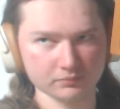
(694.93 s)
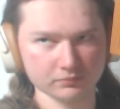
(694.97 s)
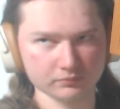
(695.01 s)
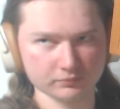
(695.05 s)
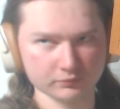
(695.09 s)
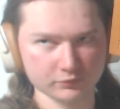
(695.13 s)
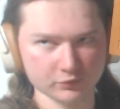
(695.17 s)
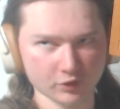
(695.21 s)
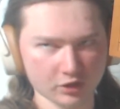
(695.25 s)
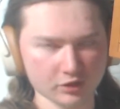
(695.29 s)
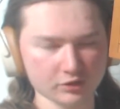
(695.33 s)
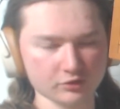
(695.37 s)

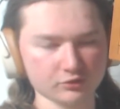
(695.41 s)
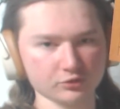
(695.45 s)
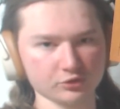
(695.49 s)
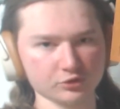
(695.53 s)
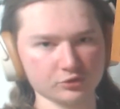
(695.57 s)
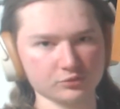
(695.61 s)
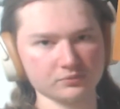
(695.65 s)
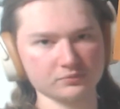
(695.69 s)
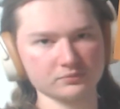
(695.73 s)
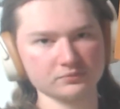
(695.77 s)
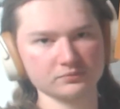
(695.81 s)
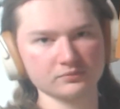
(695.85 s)

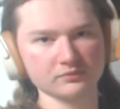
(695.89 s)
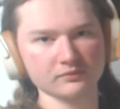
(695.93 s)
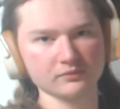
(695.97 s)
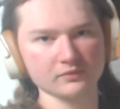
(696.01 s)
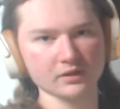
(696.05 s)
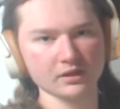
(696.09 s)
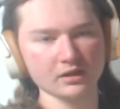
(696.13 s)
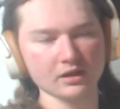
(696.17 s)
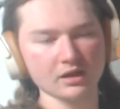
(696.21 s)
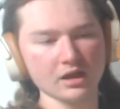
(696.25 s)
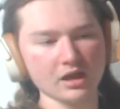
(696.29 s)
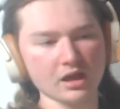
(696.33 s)
darkroom
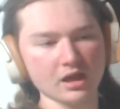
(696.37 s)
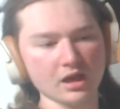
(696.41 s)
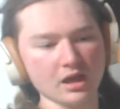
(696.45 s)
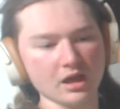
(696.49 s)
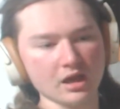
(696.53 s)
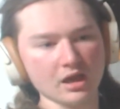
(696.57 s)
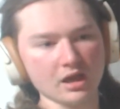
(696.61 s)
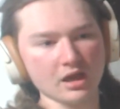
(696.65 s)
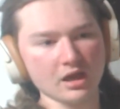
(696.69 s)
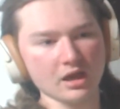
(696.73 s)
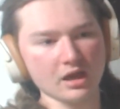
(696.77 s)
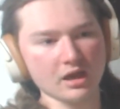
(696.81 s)

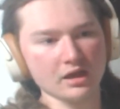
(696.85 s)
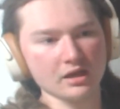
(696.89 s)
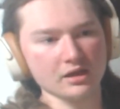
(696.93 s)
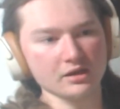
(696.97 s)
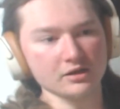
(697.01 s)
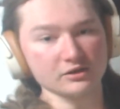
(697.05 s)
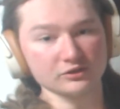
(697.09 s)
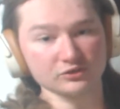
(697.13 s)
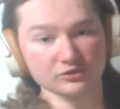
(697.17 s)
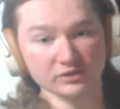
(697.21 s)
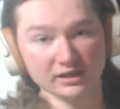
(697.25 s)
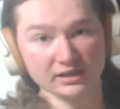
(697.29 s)

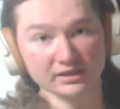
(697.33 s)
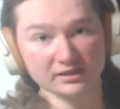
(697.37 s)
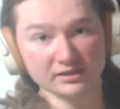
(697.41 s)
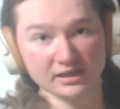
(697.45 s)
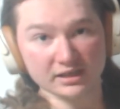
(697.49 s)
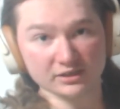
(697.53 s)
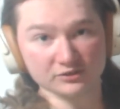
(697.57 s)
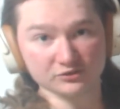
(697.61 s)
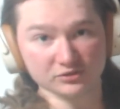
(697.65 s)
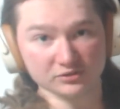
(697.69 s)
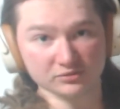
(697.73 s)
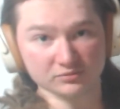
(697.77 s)
so I can
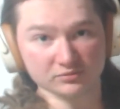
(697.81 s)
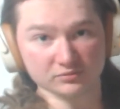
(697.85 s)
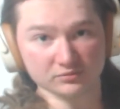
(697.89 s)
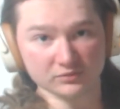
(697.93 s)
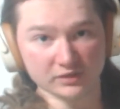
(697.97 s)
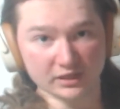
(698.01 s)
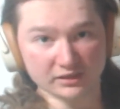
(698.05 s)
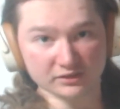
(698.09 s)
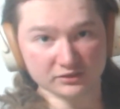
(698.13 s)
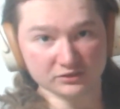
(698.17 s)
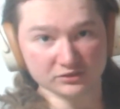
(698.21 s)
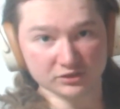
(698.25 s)
actually
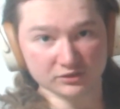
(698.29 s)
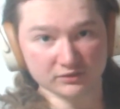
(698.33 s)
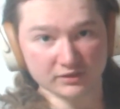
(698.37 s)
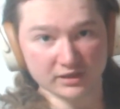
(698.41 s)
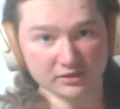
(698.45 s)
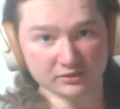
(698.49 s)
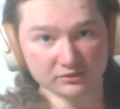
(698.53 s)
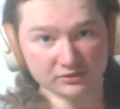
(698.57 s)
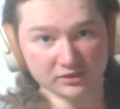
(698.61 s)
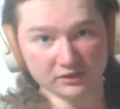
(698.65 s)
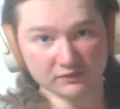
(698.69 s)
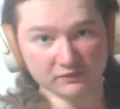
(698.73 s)
take this thing
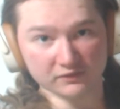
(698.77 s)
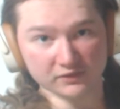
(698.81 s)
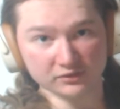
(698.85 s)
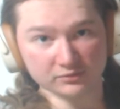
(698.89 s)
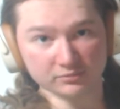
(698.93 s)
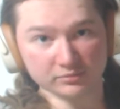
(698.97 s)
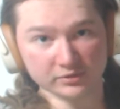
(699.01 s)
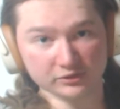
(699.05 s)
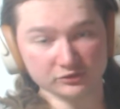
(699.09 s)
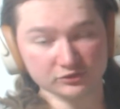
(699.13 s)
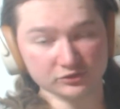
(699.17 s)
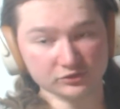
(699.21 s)
around and take
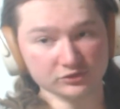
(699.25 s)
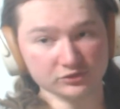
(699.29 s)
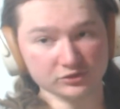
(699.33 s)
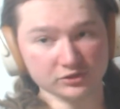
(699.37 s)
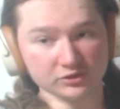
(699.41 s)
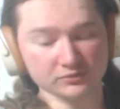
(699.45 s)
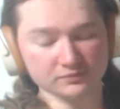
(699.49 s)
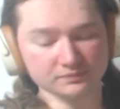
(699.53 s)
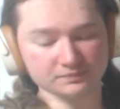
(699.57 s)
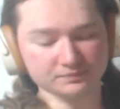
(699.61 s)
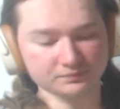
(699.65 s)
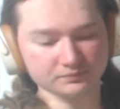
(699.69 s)
pictures, you
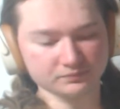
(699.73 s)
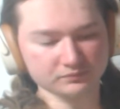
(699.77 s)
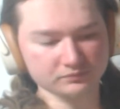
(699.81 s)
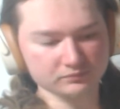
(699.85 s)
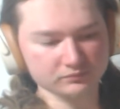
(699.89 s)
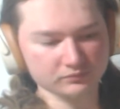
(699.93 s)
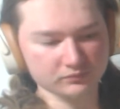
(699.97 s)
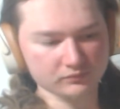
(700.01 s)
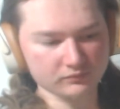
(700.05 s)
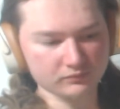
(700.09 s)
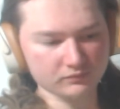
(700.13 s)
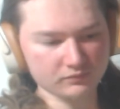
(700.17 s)
know.
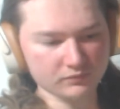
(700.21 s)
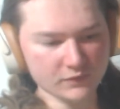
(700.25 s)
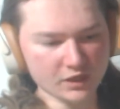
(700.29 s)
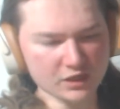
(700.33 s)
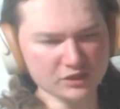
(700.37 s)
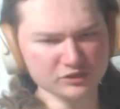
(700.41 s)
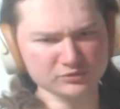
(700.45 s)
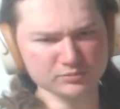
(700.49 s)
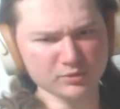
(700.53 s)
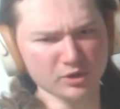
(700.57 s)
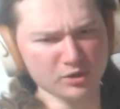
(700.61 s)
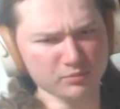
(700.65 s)

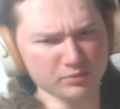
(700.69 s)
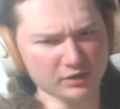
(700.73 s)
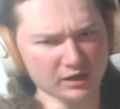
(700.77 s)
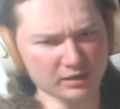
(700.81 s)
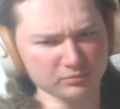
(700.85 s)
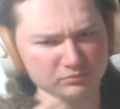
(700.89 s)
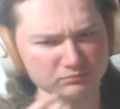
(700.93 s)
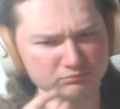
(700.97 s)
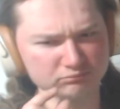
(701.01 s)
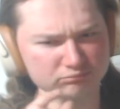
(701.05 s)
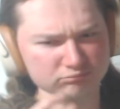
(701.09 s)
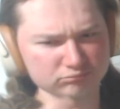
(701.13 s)
Small
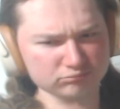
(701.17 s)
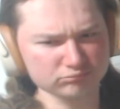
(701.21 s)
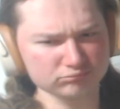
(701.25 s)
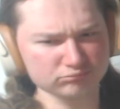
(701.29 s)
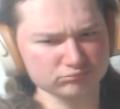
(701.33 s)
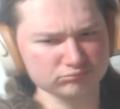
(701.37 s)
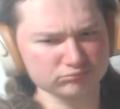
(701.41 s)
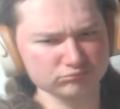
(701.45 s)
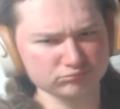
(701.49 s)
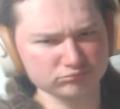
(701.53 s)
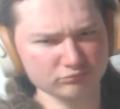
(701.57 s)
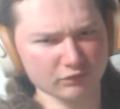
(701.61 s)
problem.
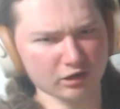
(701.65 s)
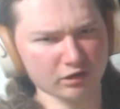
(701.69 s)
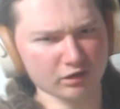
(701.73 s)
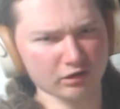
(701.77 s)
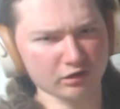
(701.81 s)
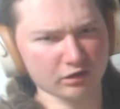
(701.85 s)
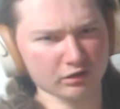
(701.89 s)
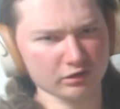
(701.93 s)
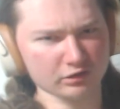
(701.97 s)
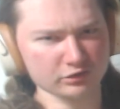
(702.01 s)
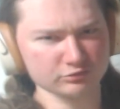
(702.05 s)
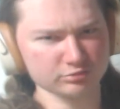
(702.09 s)

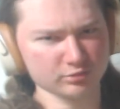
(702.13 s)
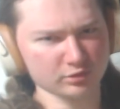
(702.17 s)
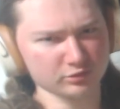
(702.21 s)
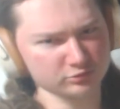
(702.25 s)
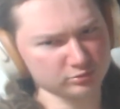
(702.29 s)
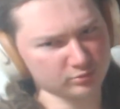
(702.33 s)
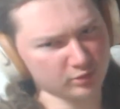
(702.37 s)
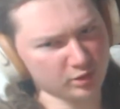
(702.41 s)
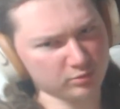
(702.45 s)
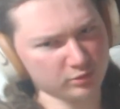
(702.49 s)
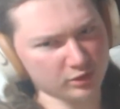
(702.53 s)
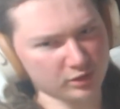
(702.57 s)

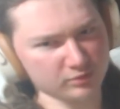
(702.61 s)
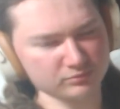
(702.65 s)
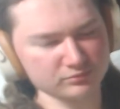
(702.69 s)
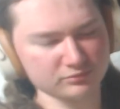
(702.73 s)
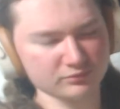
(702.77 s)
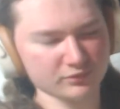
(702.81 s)
Small problem.